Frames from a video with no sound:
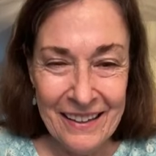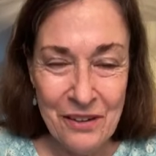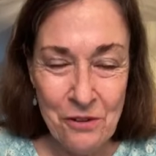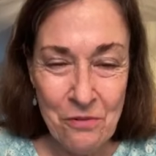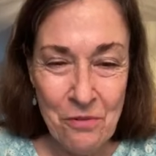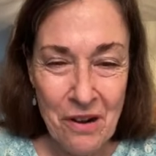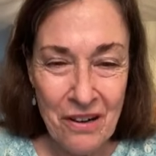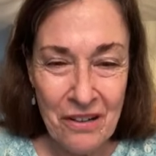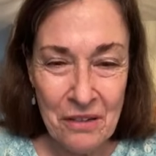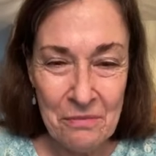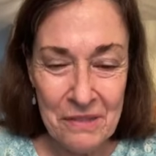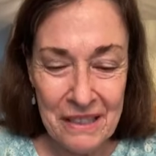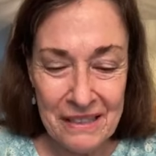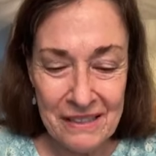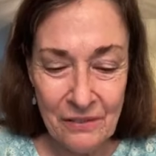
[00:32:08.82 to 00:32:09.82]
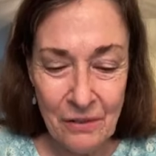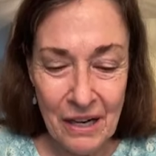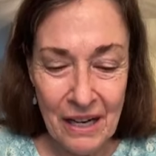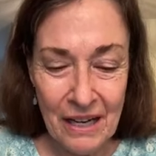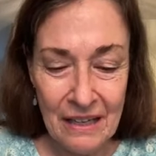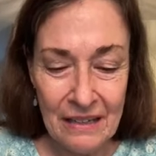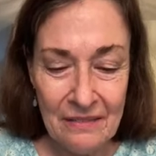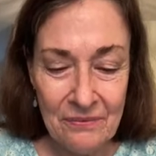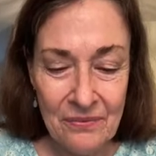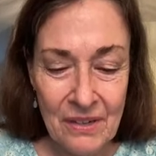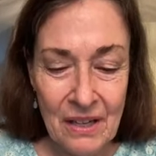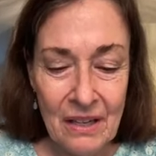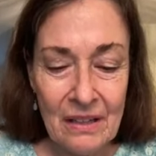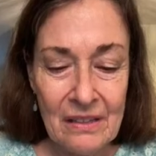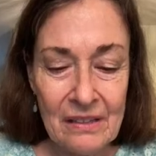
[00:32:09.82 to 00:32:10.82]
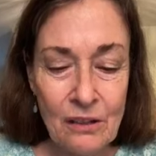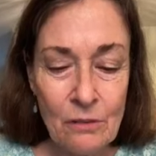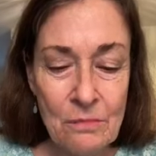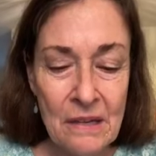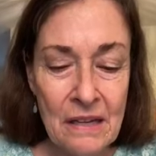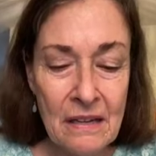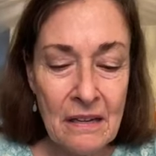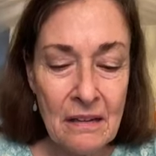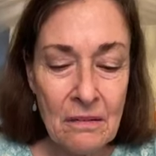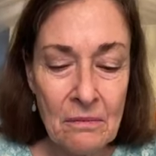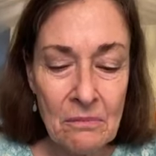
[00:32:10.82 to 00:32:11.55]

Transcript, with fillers: You're welcome, Desiree. So be